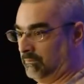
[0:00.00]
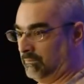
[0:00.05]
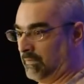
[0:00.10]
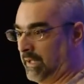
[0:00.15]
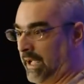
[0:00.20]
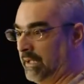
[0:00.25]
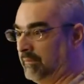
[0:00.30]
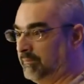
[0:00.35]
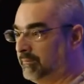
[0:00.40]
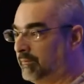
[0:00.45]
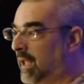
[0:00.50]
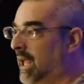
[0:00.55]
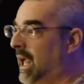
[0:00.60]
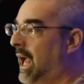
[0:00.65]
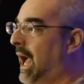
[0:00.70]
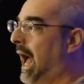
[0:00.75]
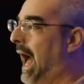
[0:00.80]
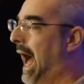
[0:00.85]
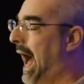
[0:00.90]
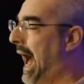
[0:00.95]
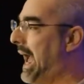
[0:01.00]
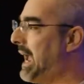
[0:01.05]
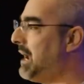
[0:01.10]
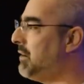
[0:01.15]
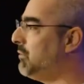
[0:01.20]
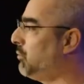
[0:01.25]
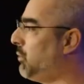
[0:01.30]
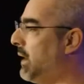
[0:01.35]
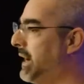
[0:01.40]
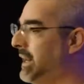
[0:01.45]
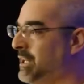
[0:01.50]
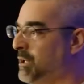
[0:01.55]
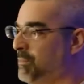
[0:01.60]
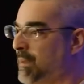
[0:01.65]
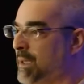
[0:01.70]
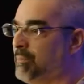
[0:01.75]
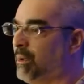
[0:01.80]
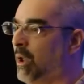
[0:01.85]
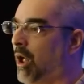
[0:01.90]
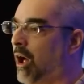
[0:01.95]
Okay? I run into
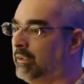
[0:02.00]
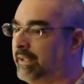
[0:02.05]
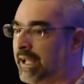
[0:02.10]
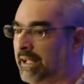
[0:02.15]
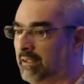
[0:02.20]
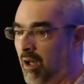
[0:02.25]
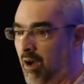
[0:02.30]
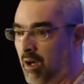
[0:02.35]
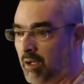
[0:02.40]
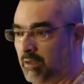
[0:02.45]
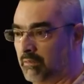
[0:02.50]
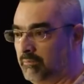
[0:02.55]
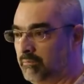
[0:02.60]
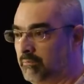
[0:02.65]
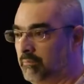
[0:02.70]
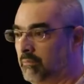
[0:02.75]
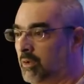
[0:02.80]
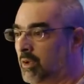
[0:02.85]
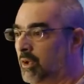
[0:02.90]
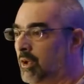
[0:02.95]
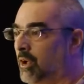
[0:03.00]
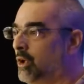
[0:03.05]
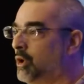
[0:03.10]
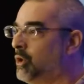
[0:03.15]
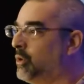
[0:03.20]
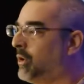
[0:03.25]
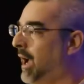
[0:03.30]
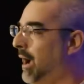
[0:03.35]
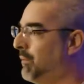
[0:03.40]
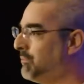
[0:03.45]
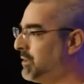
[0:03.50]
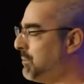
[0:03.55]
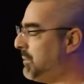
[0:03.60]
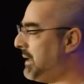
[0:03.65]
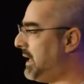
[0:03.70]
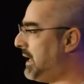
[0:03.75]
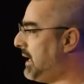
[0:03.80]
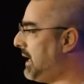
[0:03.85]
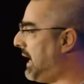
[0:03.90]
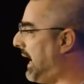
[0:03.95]
people all day long who come to
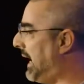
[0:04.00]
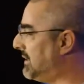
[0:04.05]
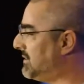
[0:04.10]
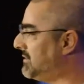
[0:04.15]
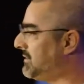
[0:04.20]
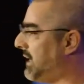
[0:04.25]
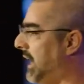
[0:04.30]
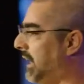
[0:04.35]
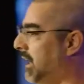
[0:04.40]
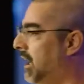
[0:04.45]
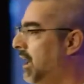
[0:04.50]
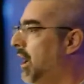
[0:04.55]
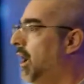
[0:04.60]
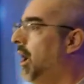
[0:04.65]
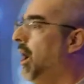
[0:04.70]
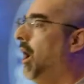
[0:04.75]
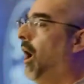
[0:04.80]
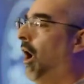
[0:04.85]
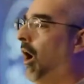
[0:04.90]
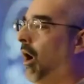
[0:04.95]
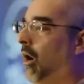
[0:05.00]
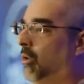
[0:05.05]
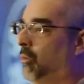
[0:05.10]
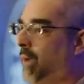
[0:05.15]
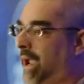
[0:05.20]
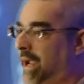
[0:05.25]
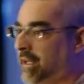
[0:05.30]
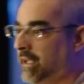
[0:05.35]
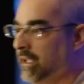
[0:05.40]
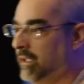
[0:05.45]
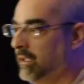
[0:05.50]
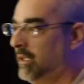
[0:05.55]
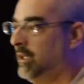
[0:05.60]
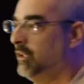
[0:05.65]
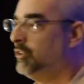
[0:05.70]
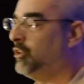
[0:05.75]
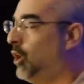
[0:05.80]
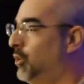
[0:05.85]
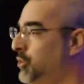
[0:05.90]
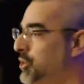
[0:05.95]
me and say, oh, Randy,
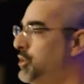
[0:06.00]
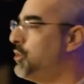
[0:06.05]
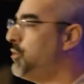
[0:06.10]
don't